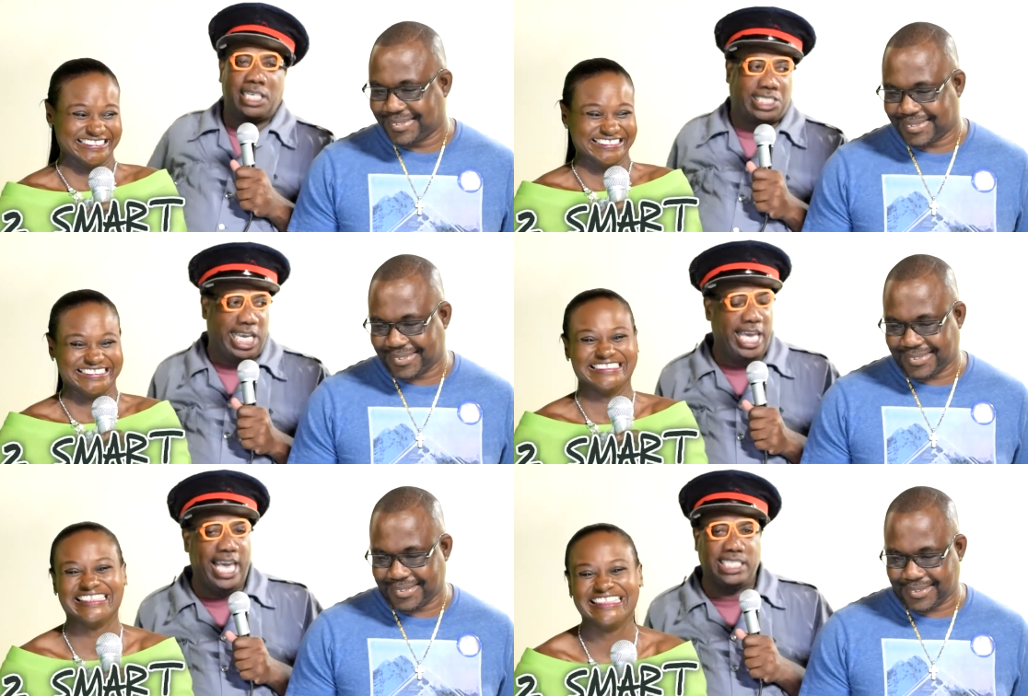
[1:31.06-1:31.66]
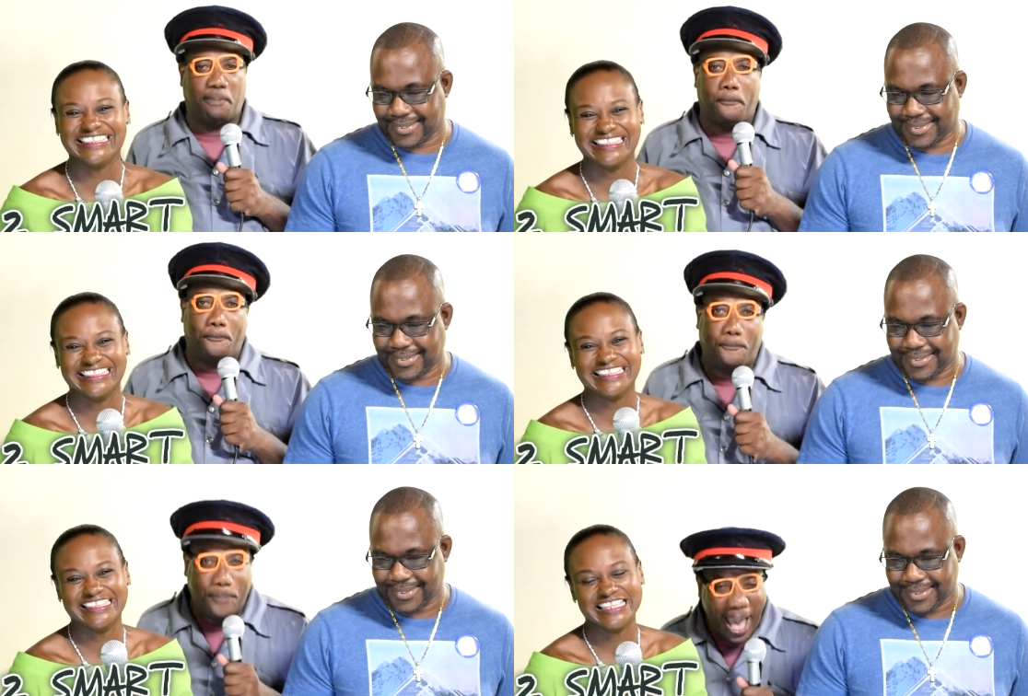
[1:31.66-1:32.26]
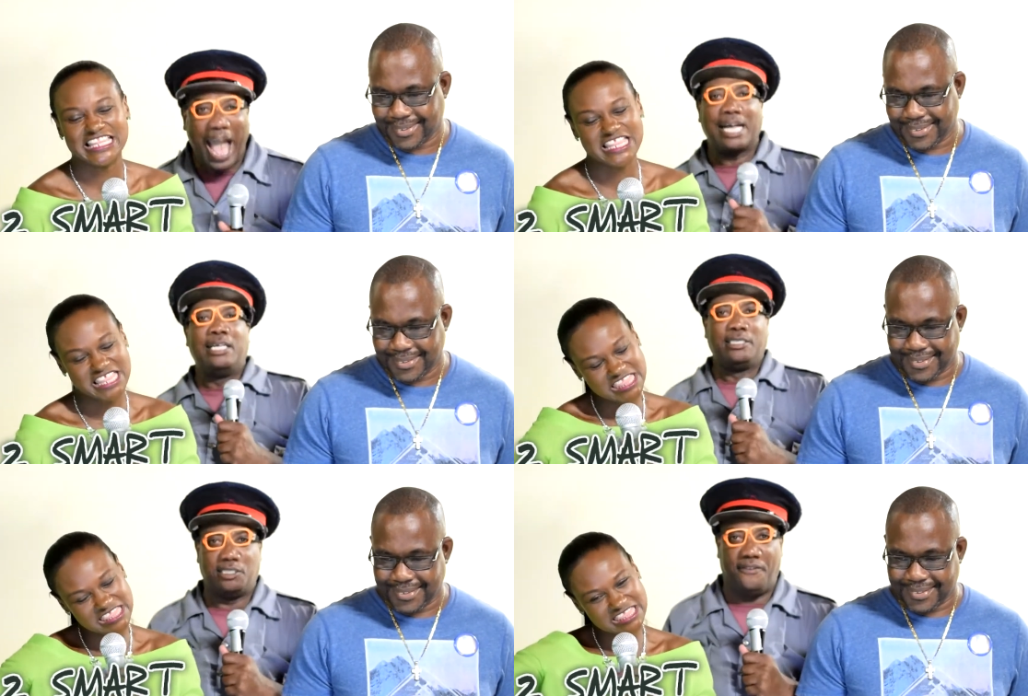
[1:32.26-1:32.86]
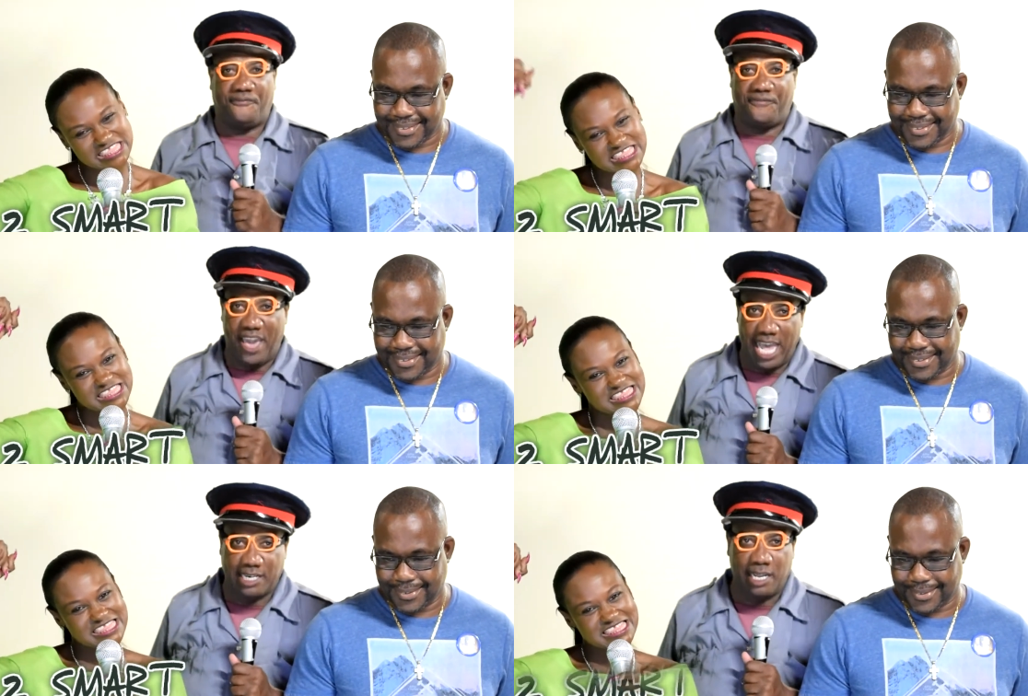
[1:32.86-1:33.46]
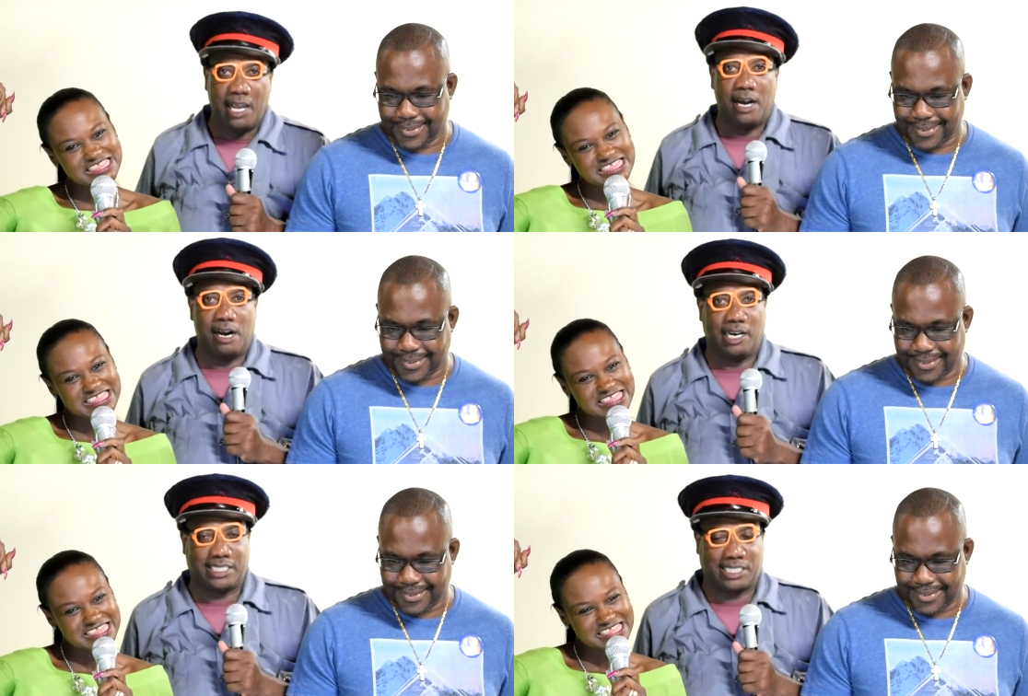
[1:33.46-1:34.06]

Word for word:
Speaker 1: She is back to defend her